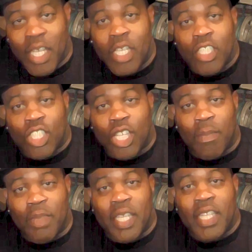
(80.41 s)

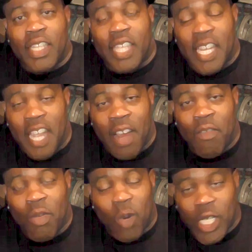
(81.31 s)
something that
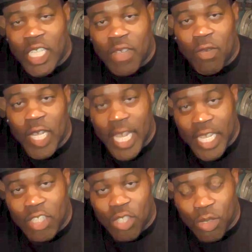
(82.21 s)
everyone can
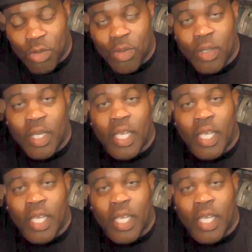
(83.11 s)
relate to